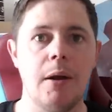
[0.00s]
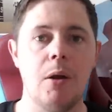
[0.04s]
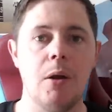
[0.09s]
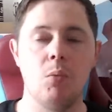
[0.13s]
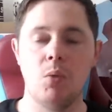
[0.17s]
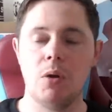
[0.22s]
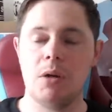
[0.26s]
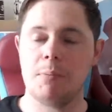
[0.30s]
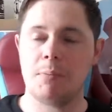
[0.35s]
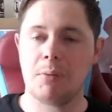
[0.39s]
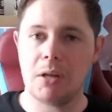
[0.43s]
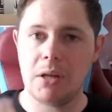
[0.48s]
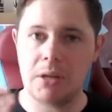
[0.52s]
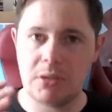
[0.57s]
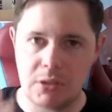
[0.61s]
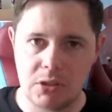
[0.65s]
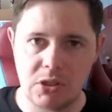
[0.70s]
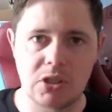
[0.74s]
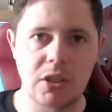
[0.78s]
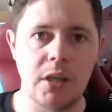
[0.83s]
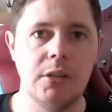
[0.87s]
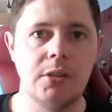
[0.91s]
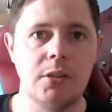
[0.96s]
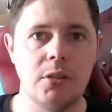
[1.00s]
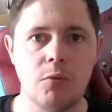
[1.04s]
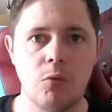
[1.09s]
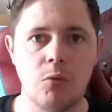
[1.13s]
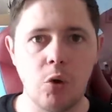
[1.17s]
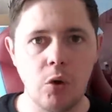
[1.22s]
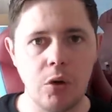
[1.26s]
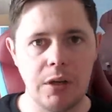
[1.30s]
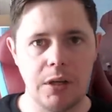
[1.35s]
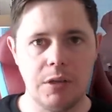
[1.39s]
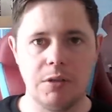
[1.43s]
and we played inside our
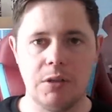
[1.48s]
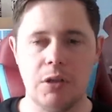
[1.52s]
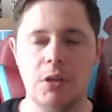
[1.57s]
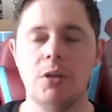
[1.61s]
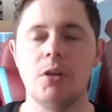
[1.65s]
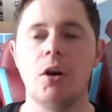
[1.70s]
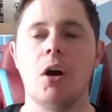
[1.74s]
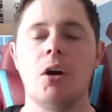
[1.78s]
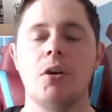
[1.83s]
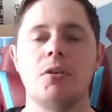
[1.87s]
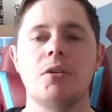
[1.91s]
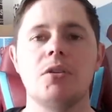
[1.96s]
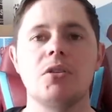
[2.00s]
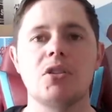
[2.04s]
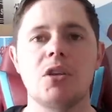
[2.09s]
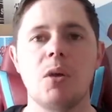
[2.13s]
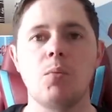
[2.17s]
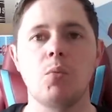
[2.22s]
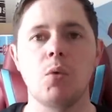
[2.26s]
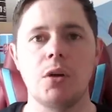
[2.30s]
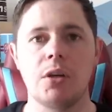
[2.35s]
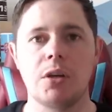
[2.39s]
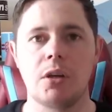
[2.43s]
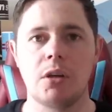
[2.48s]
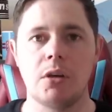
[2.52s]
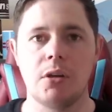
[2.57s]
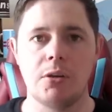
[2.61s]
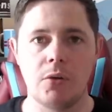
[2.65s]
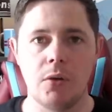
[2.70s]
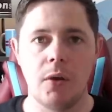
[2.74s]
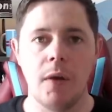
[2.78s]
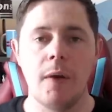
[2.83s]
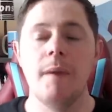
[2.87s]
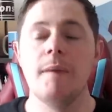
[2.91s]
own 18-yarder and said, what are you going to
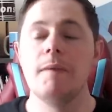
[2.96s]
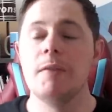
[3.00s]
do?